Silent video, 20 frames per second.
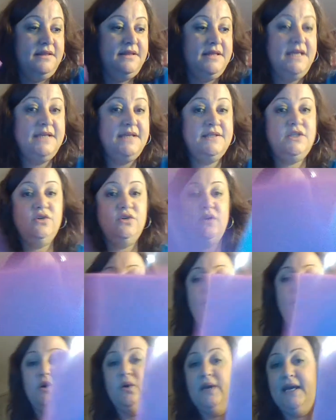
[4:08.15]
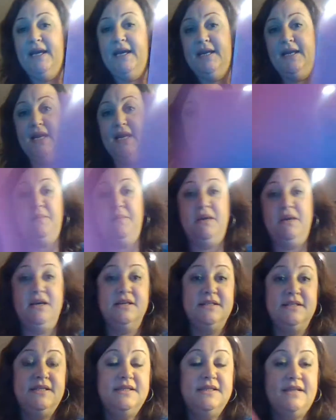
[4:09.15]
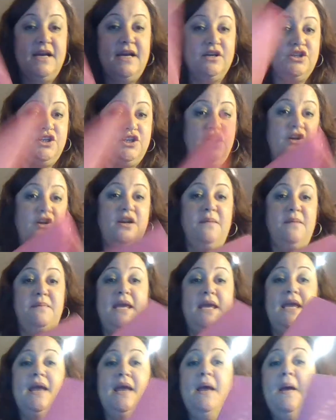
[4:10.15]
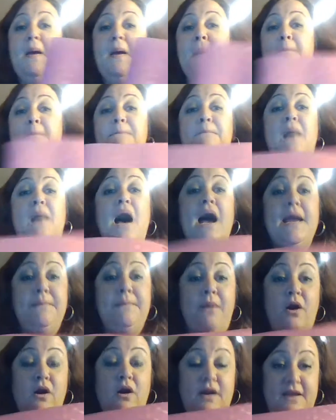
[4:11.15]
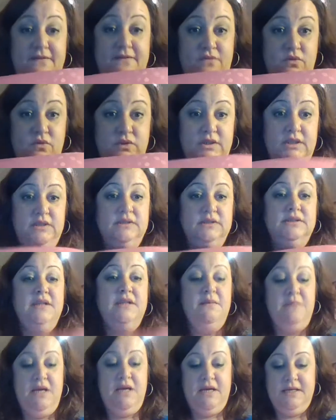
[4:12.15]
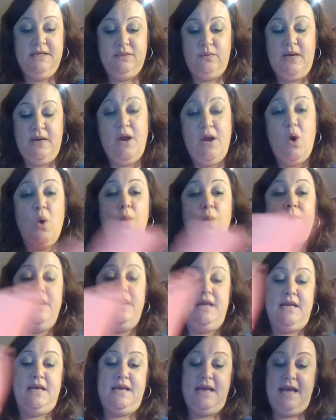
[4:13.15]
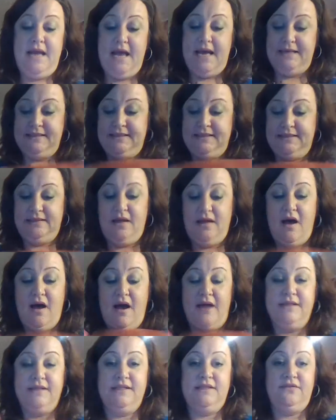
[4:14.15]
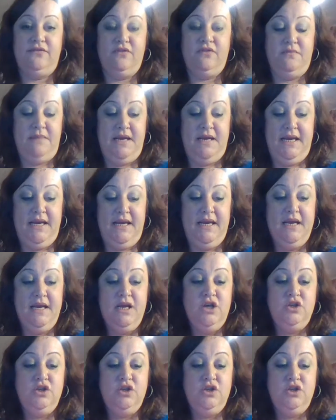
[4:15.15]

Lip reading: these two kind of go hand in hand, because this is actually going to be my party folder, because when I open it, it has slots for me,